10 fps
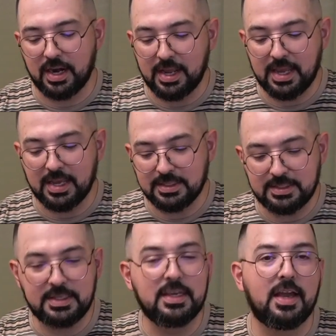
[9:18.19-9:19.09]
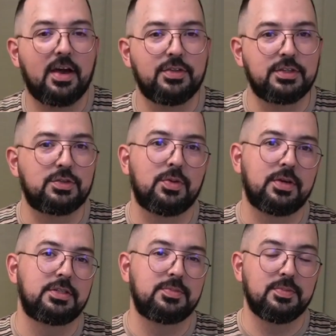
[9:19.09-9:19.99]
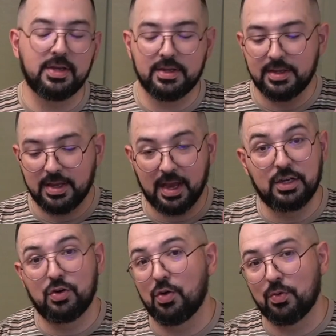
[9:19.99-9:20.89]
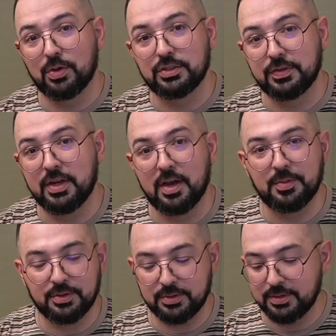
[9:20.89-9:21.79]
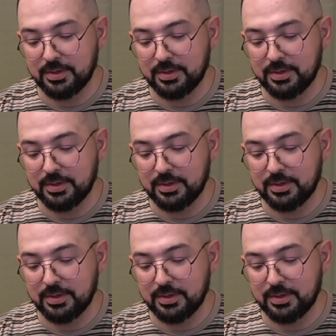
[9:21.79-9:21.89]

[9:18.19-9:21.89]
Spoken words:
I can't see how this works, but I know it works phenomenal,